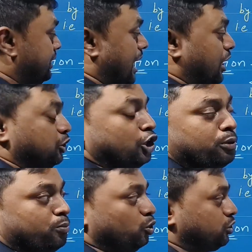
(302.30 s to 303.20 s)
the direction
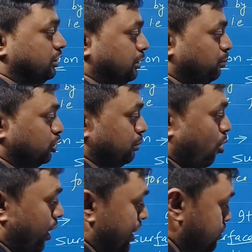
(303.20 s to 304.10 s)
of motion. Suppose a
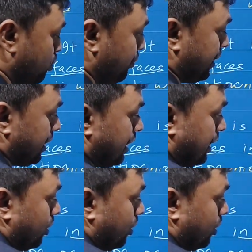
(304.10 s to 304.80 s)
body is moving,